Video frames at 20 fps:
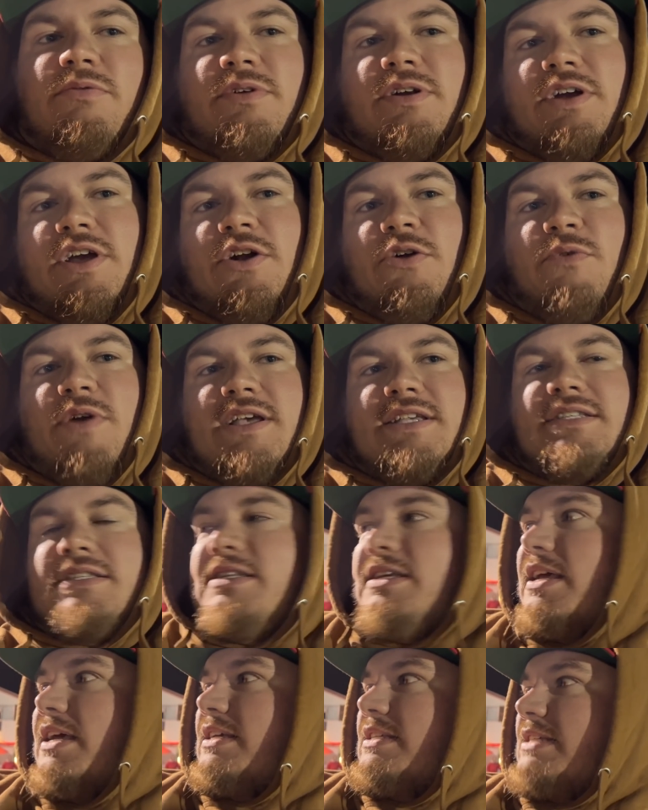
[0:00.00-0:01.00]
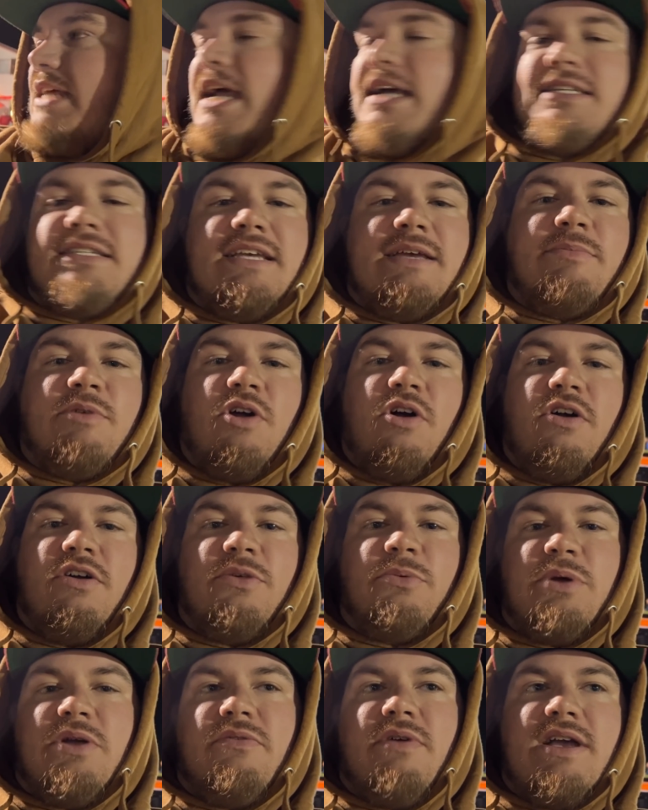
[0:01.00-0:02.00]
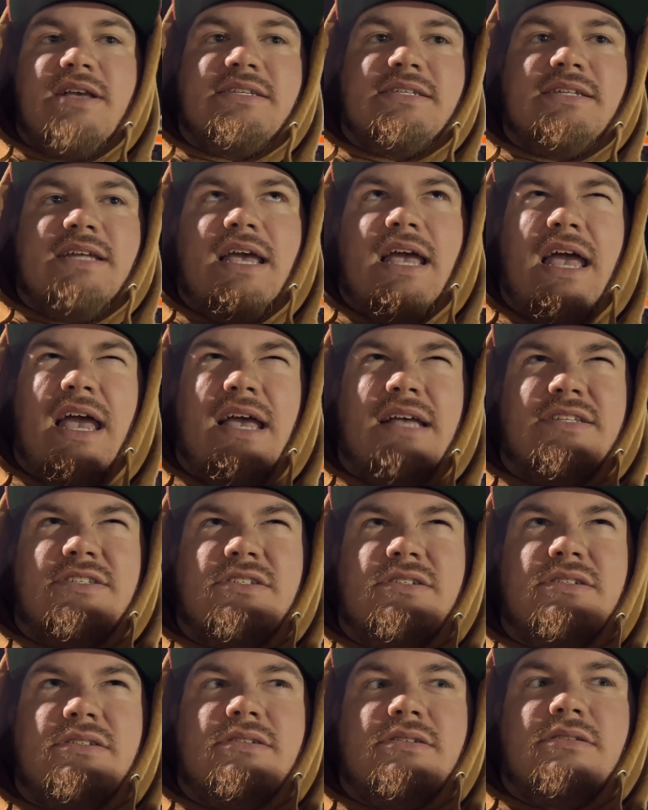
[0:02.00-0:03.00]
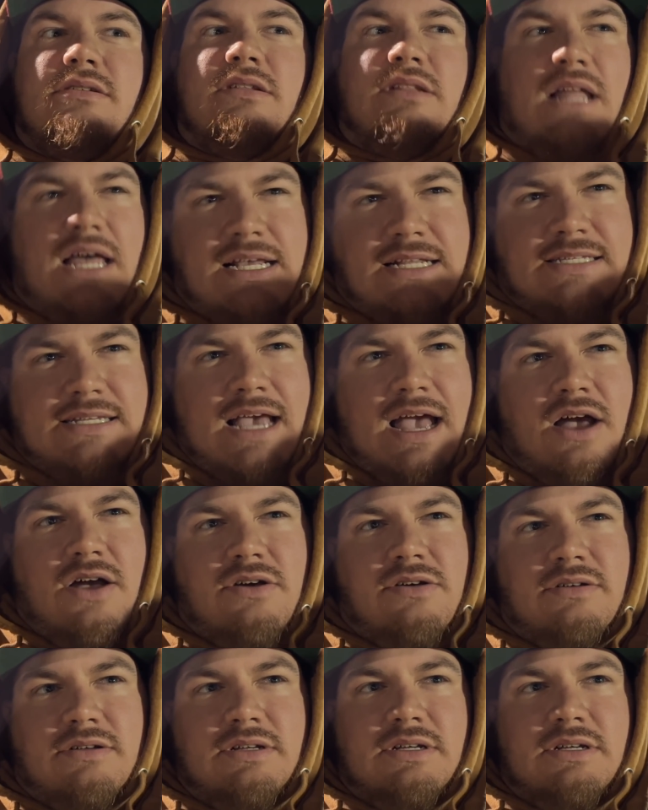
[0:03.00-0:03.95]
gonna race the exact same car that we raced at Lights Out